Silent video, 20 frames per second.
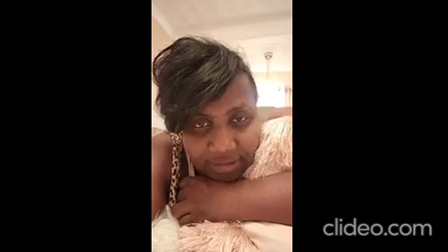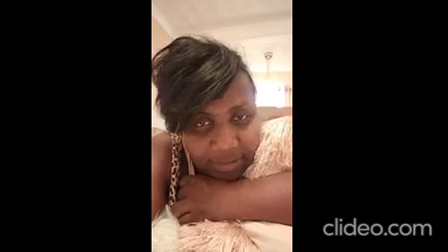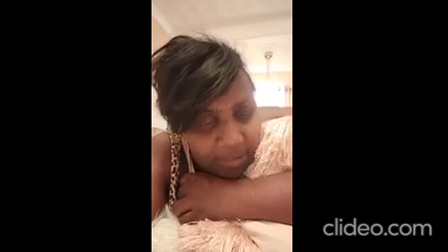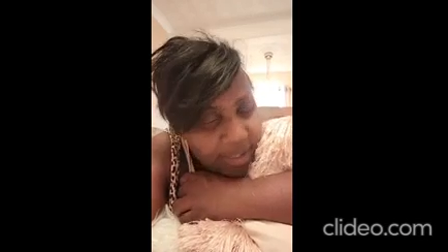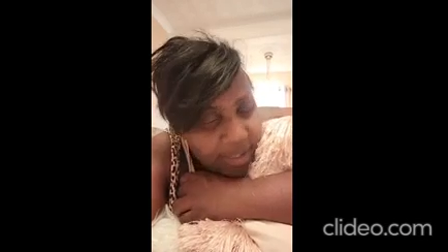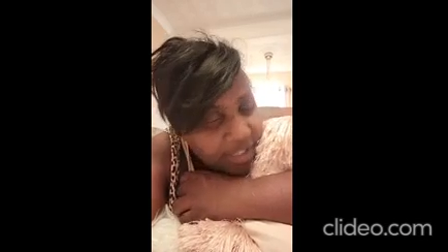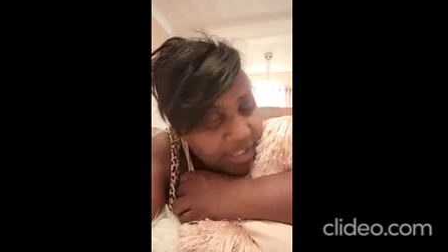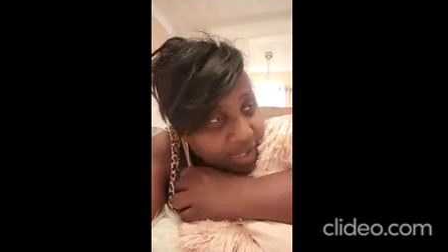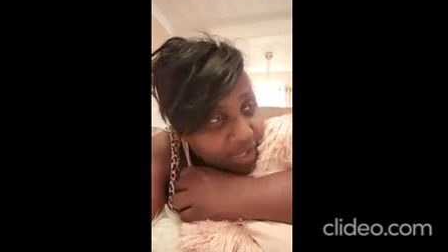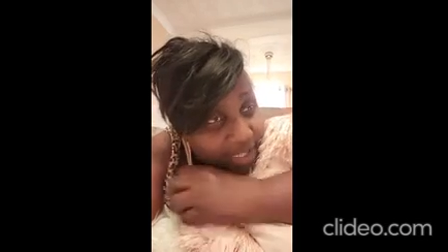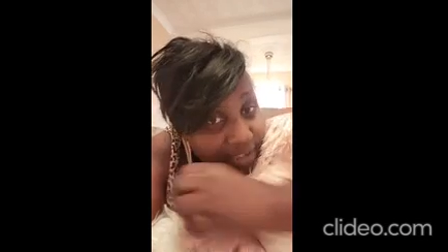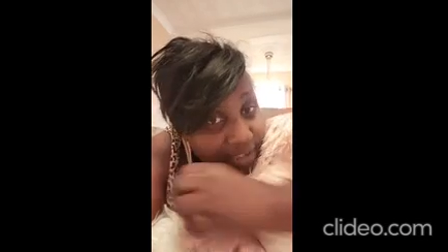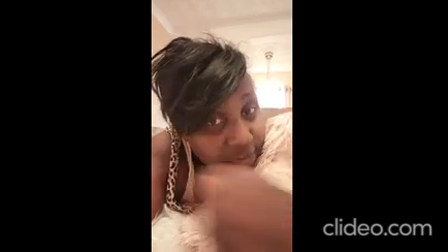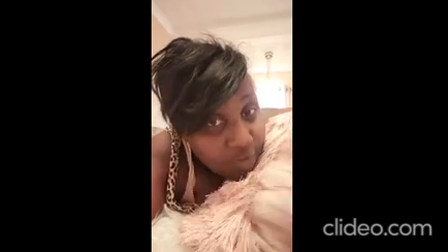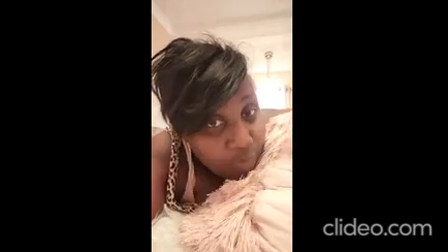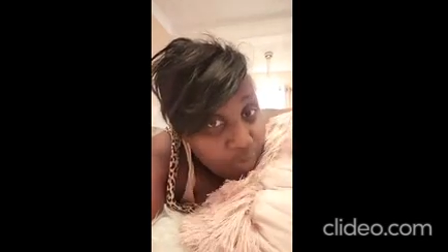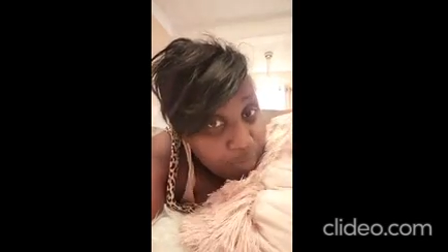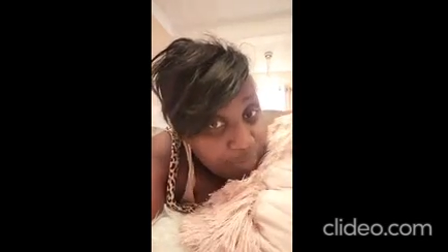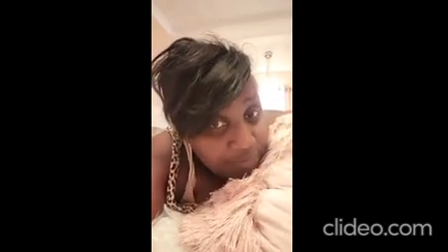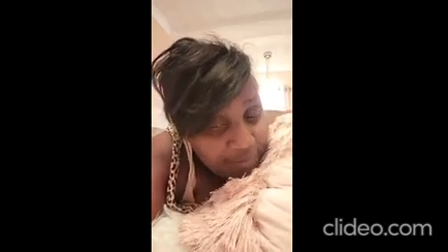Yeah, I try to
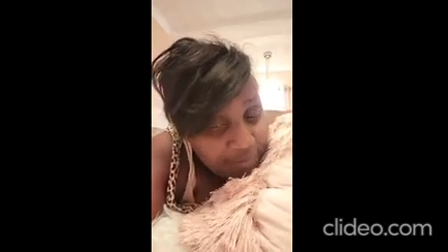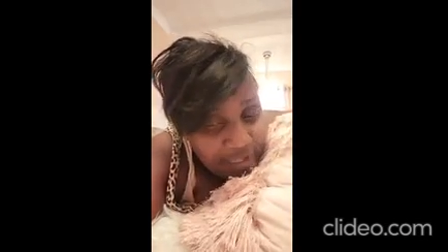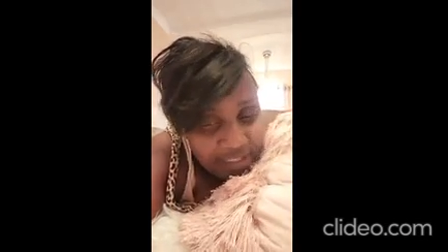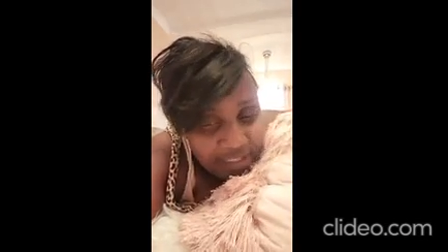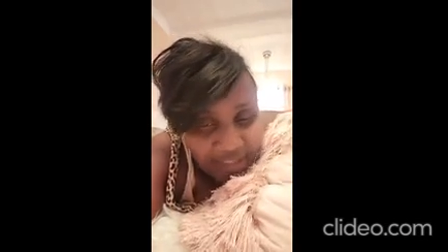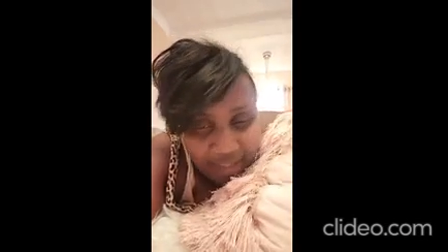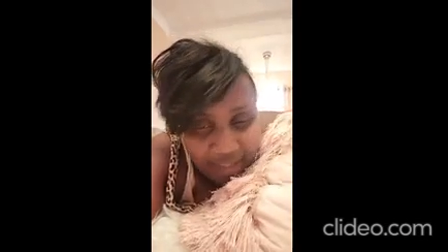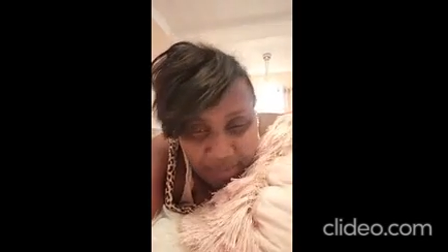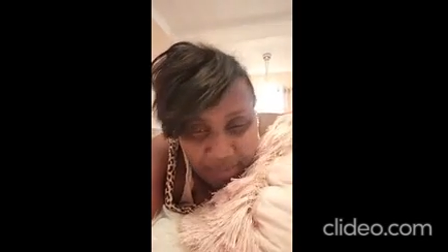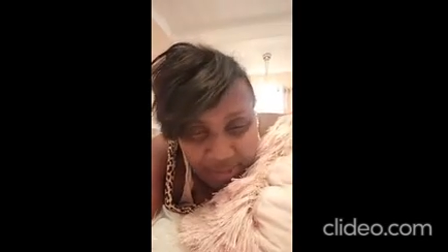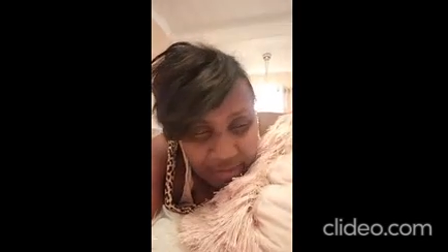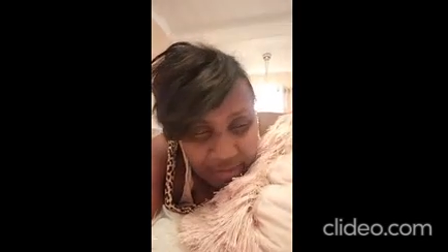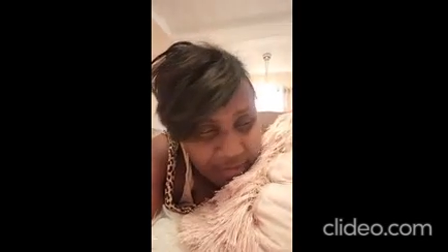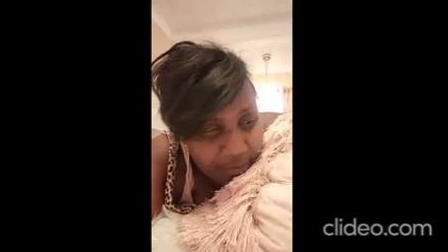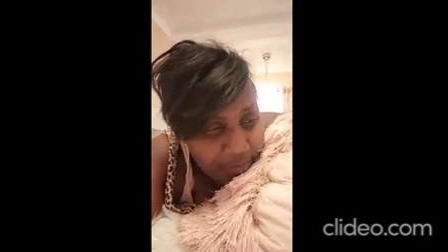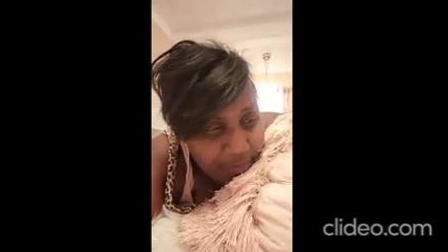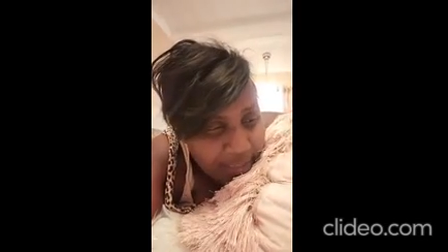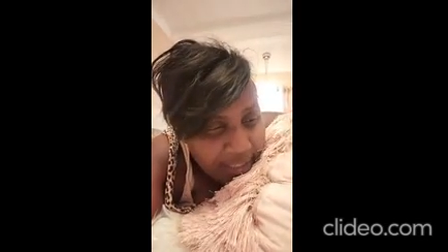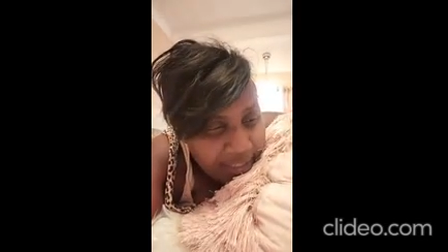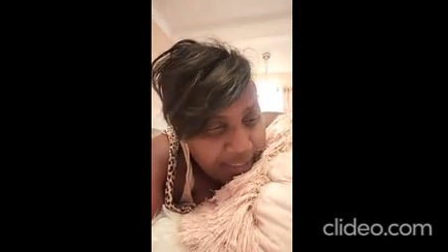take up my vitamin
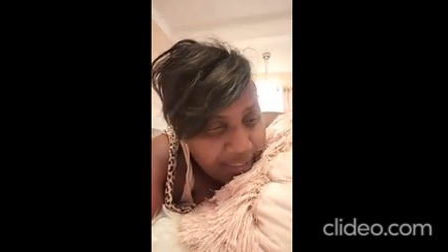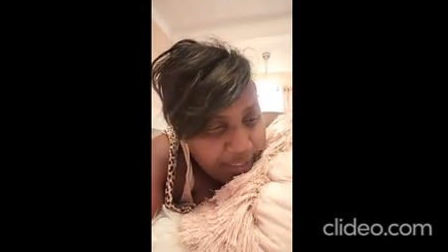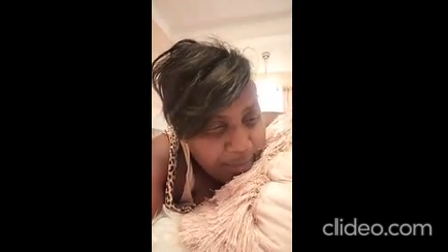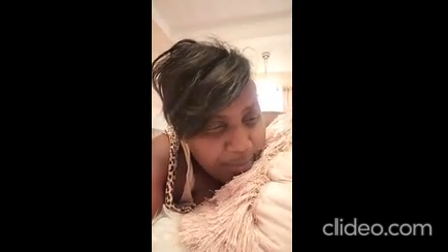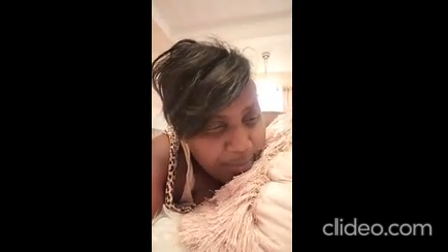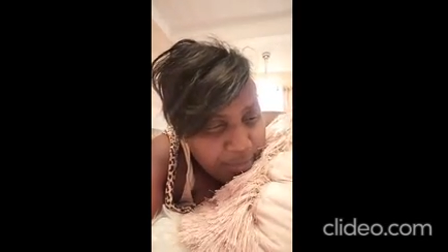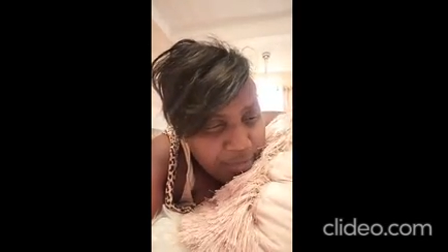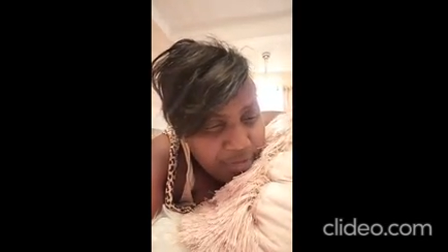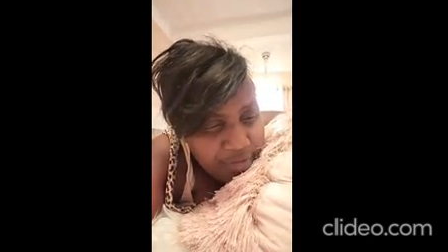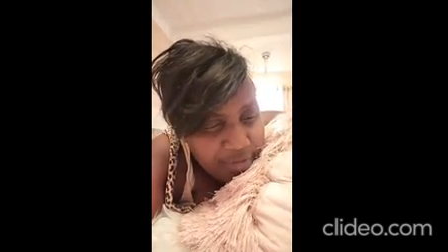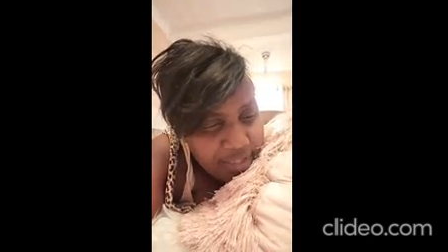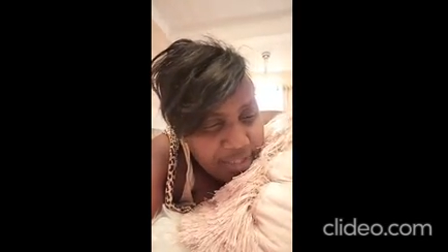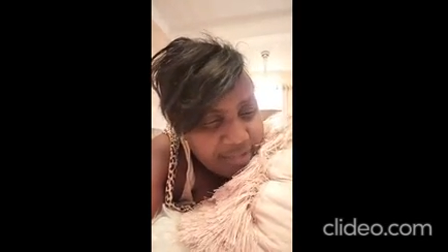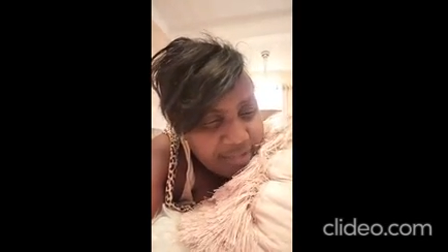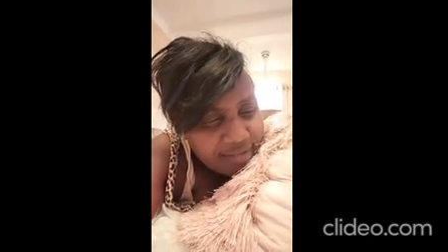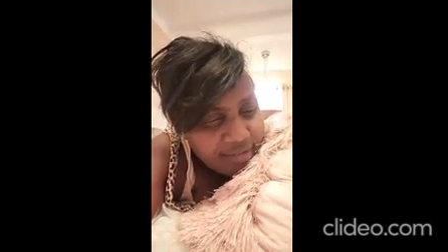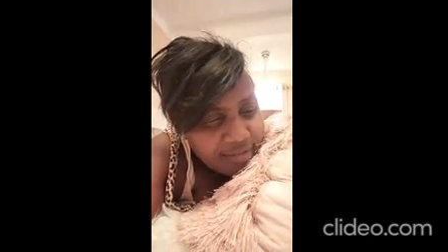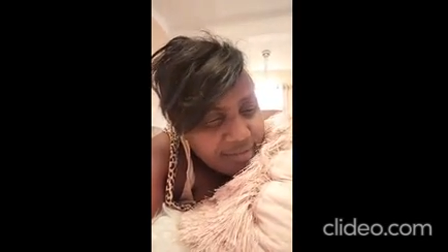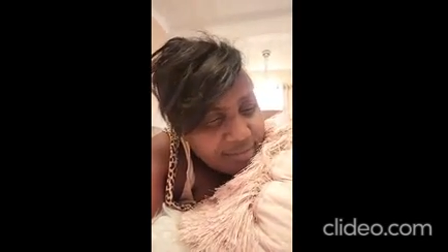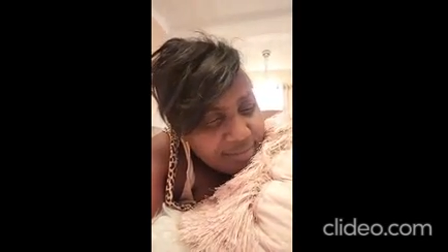them and get my
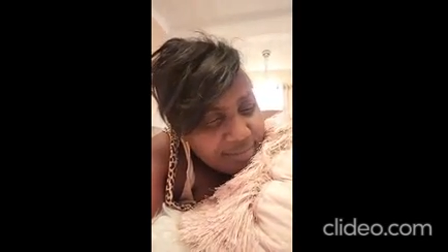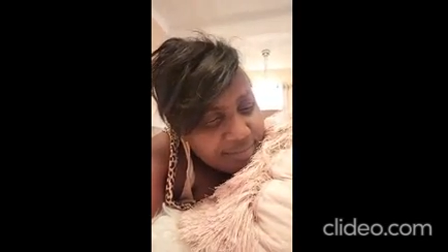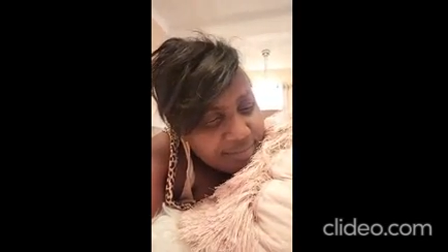rest.